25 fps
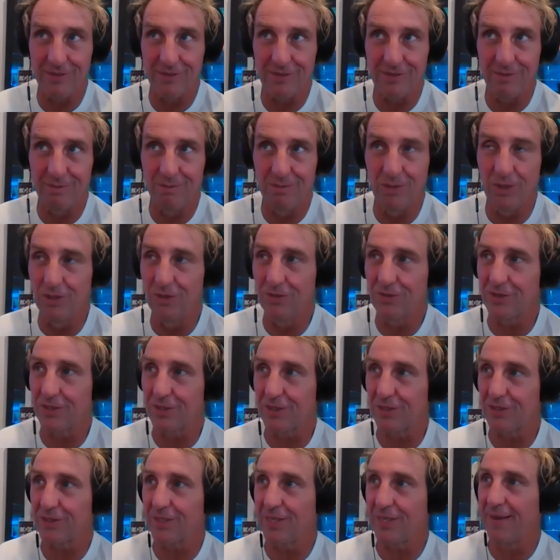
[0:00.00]
moves at the
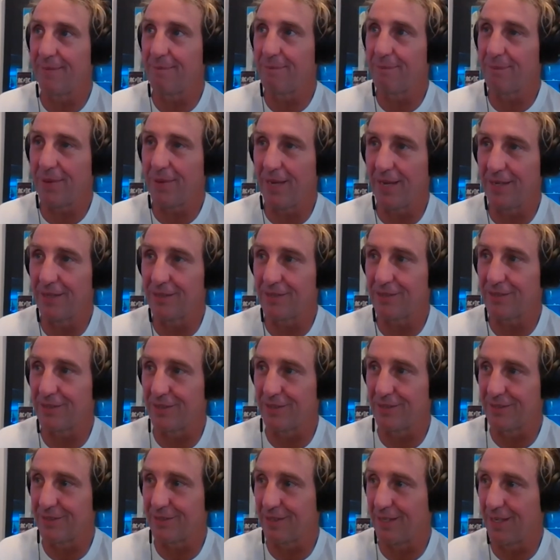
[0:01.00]
same pace
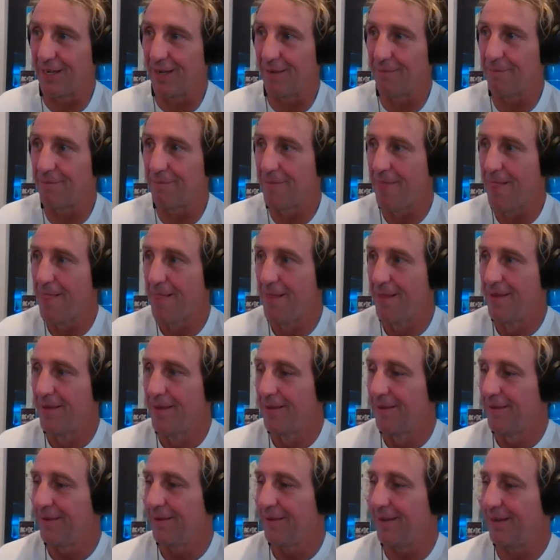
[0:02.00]
as um,
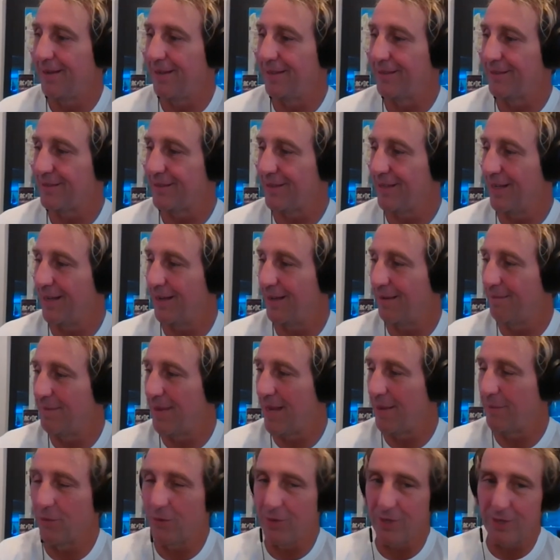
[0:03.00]
as uh,
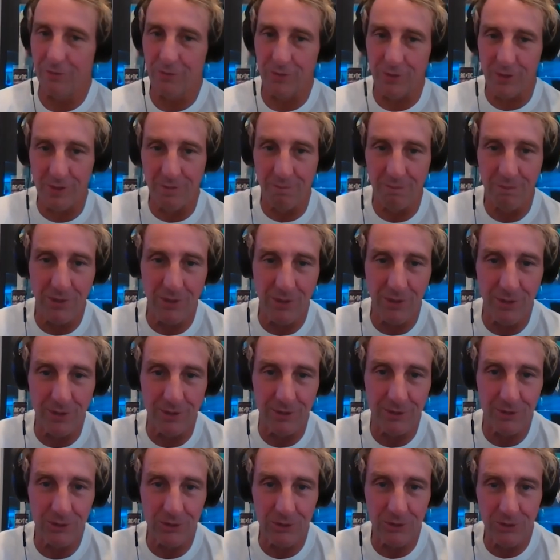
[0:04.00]
memory for
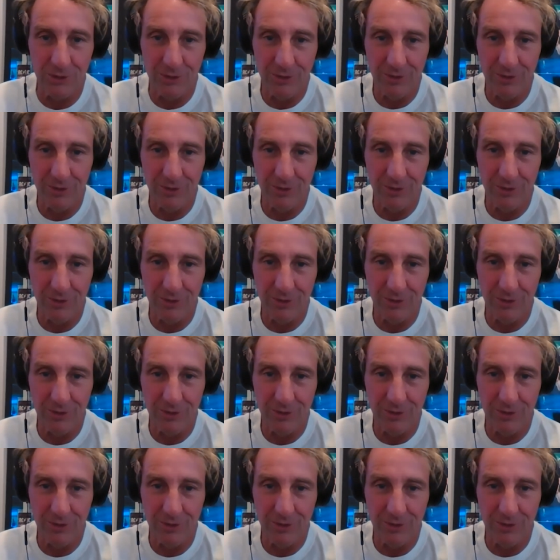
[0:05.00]
computers.